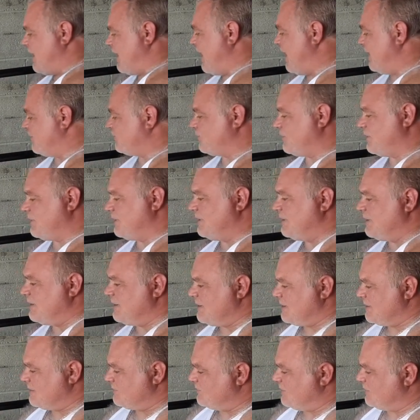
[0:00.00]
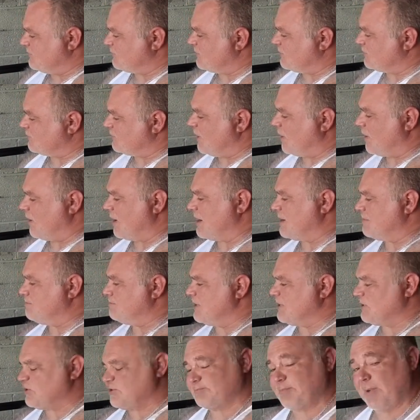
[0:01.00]
Actually, this is not a
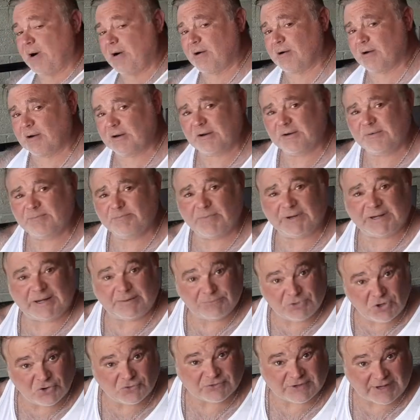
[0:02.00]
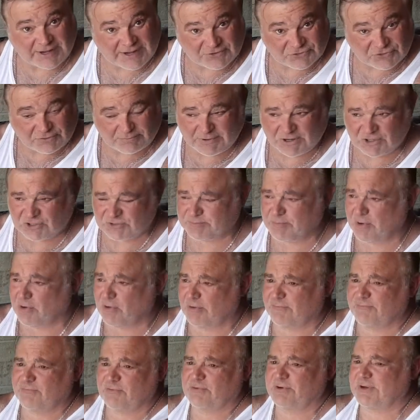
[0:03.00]
bench bar, but I'm using it as a bench
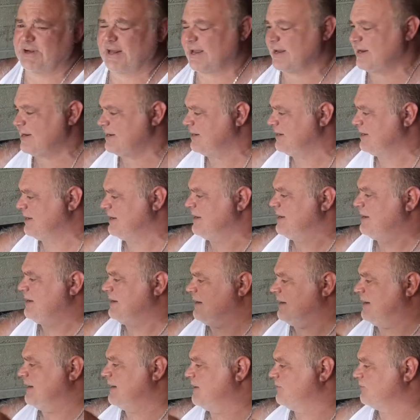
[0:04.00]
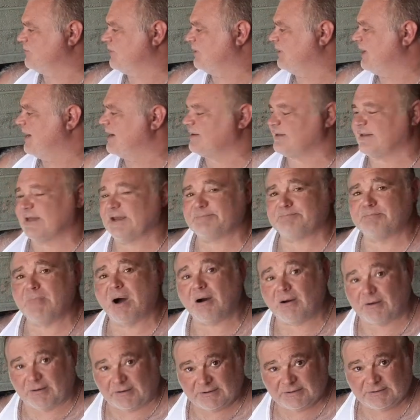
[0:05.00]
bar for today. It is a deadlift
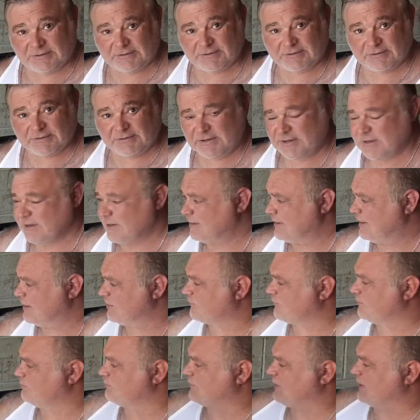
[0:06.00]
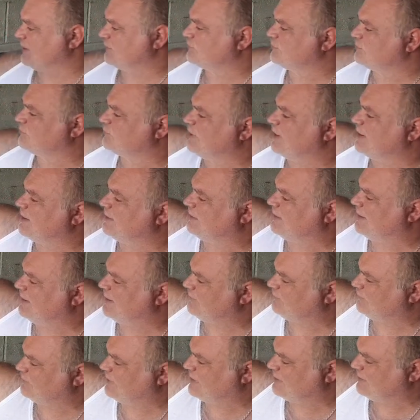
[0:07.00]
bar. It's from Texas
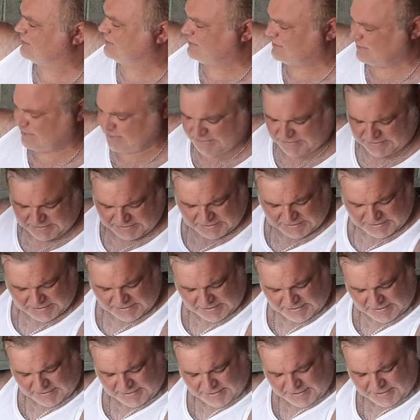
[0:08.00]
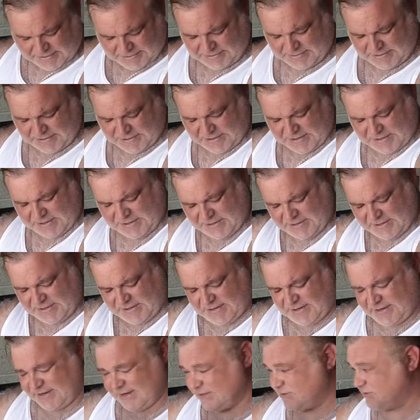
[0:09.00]
Deadlift, And
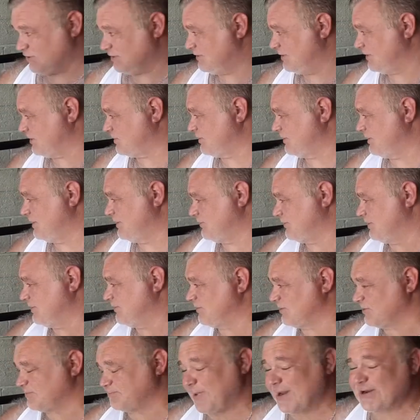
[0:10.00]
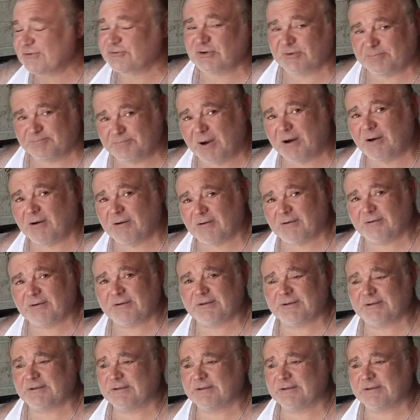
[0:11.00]
it's an expensive bar.